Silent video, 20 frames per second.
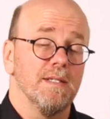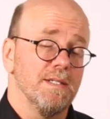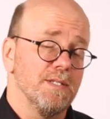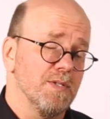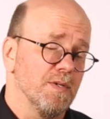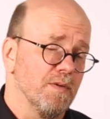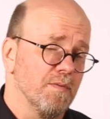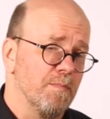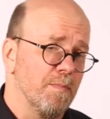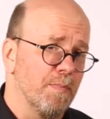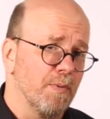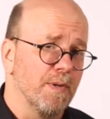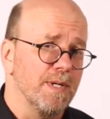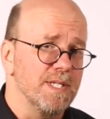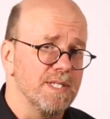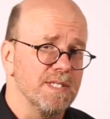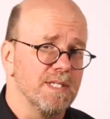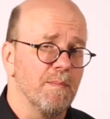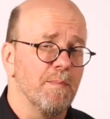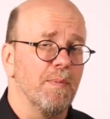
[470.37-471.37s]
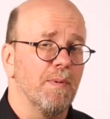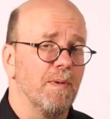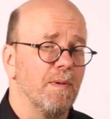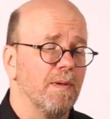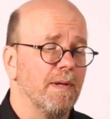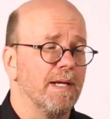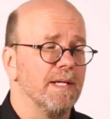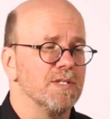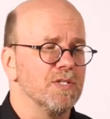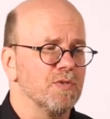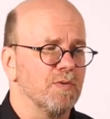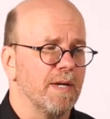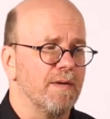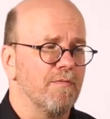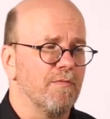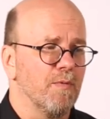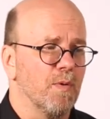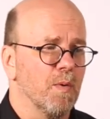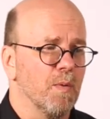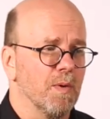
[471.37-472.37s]
so pretty simple and
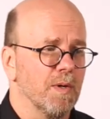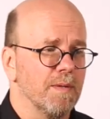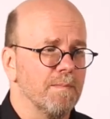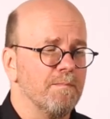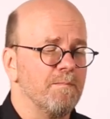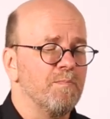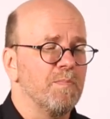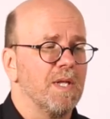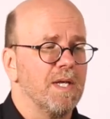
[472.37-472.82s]
straightforward.